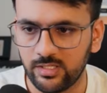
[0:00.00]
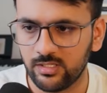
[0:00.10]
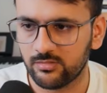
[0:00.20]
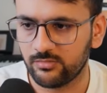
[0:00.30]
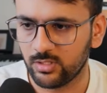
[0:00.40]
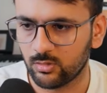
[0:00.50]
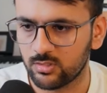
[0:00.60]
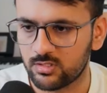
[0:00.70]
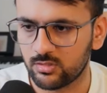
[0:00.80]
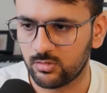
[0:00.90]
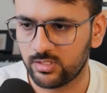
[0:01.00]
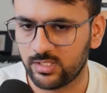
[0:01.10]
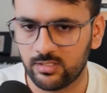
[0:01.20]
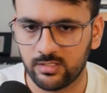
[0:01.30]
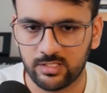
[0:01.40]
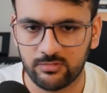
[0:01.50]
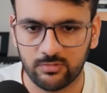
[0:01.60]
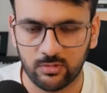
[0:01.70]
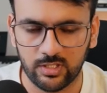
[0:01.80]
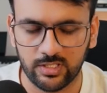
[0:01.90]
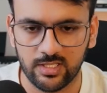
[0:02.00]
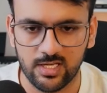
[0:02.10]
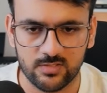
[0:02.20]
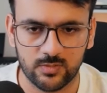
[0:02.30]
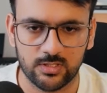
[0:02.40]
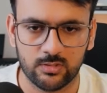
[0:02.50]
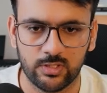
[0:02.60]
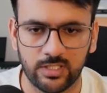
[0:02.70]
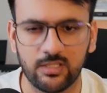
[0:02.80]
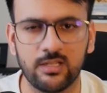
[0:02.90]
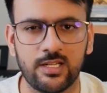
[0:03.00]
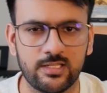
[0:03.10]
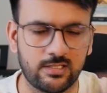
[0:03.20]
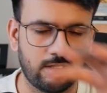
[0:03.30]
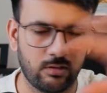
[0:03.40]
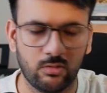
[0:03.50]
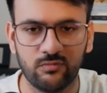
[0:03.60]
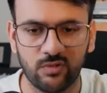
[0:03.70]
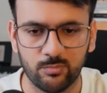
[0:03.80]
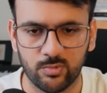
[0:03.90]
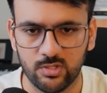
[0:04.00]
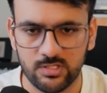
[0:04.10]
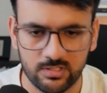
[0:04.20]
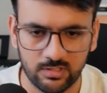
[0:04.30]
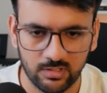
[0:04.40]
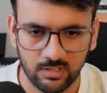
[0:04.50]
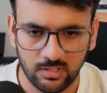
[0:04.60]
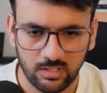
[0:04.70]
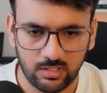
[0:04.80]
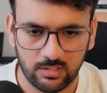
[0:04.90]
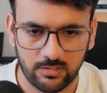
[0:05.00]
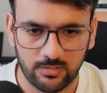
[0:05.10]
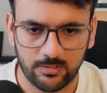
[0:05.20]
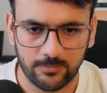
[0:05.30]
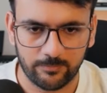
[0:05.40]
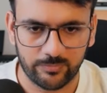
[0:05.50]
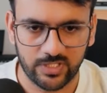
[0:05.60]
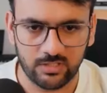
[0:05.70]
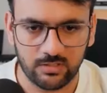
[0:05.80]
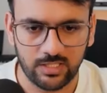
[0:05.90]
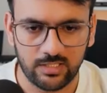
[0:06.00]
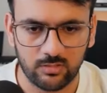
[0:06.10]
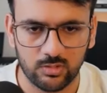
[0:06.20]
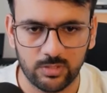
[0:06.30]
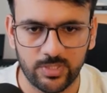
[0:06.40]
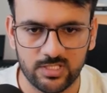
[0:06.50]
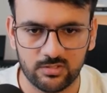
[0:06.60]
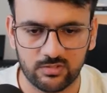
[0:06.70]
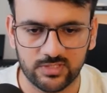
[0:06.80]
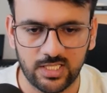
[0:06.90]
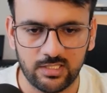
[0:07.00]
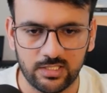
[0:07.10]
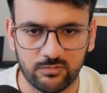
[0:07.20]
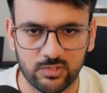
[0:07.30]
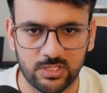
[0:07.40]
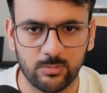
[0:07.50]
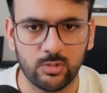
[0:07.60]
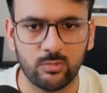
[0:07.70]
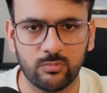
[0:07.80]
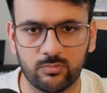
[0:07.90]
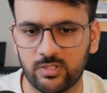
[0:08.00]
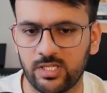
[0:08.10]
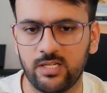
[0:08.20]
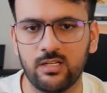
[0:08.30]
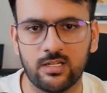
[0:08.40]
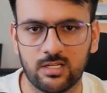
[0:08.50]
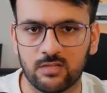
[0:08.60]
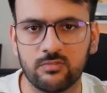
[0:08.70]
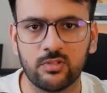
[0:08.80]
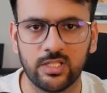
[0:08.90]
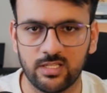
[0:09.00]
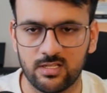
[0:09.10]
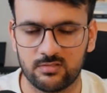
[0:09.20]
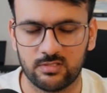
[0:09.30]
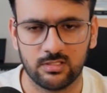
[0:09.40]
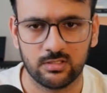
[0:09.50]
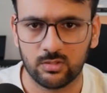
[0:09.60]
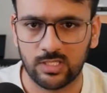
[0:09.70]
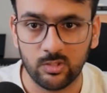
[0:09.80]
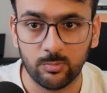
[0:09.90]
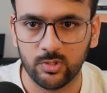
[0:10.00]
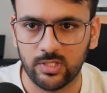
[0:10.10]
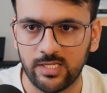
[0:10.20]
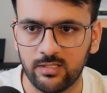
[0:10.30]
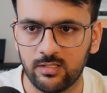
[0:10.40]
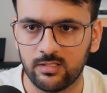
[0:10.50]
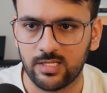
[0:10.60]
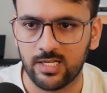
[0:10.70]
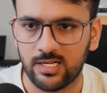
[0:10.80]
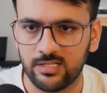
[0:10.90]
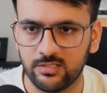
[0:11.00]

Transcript: we also did it for LinkedIn as well. So LinkedIn takes in a long form post, and on the basis of that, it was able to create a draft for LinkedIn as well. So I hope you liked it. And